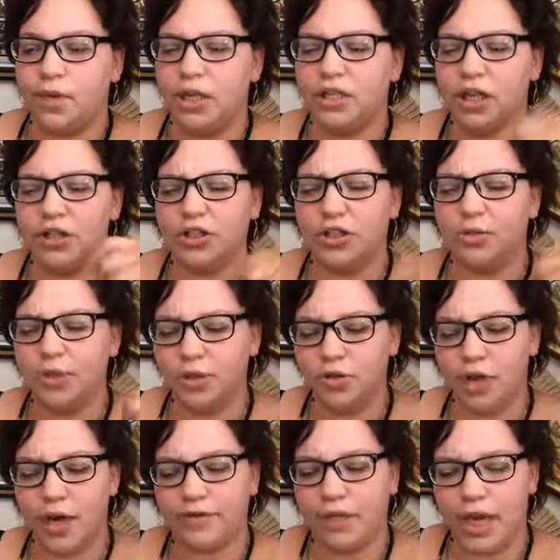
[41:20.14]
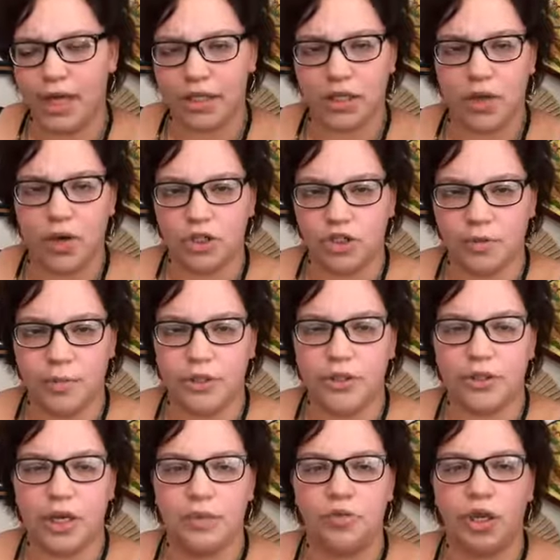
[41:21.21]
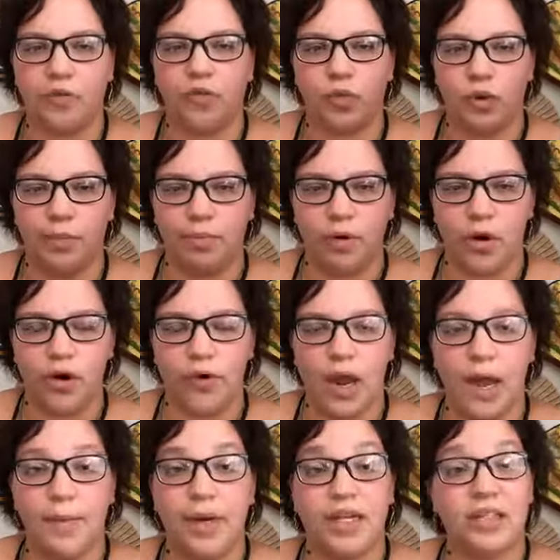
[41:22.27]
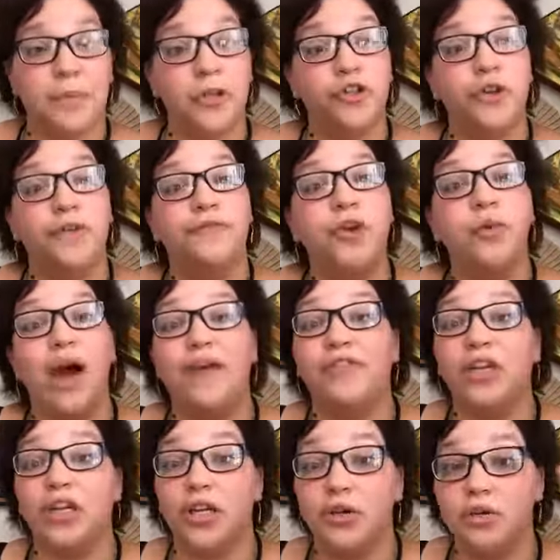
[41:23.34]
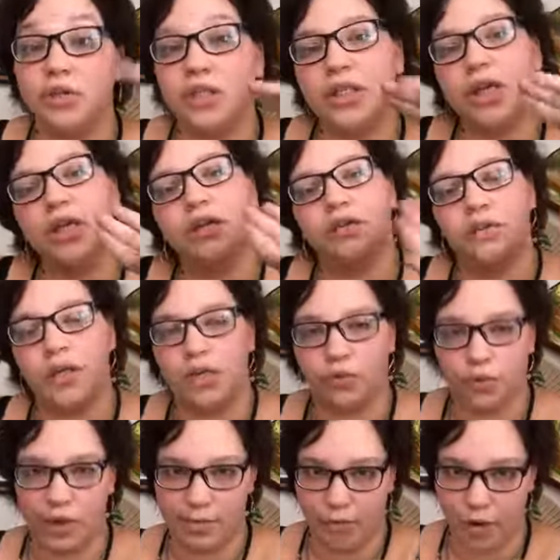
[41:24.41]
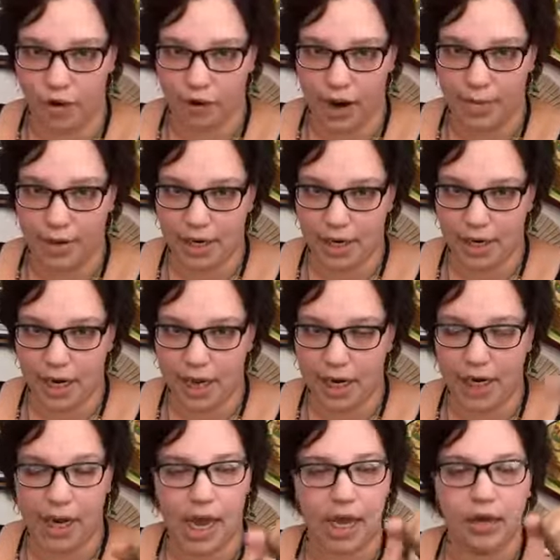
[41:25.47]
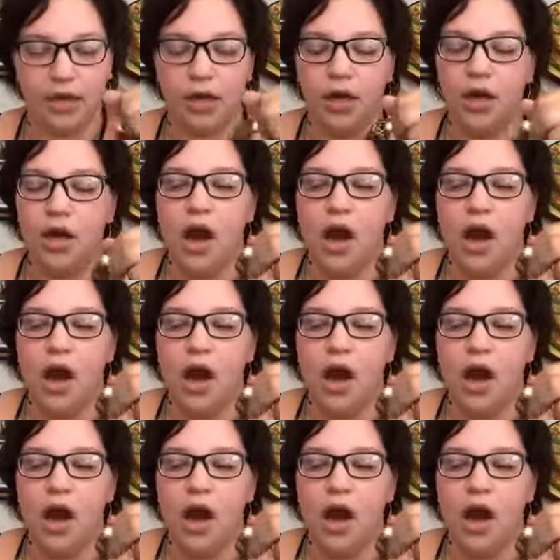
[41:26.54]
sometimes you have to ask the question a million times. You have to reprogram it, especially if you haven't used it. You need to reprogram it again and again.